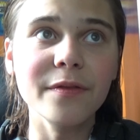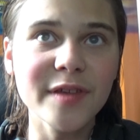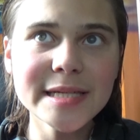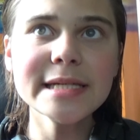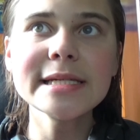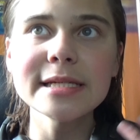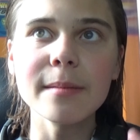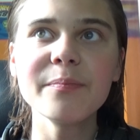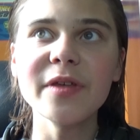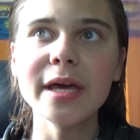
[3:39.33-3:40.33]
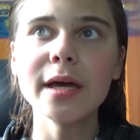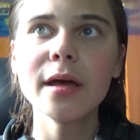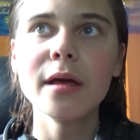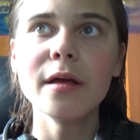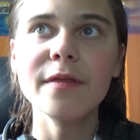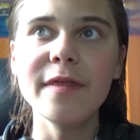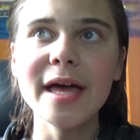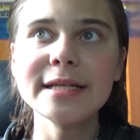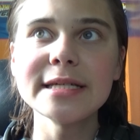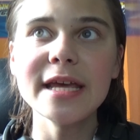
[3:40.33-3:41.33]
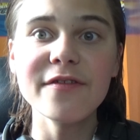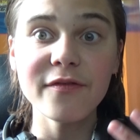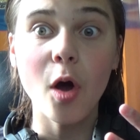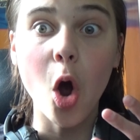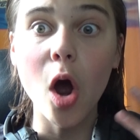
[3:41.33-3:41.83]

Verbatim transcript: this is something that if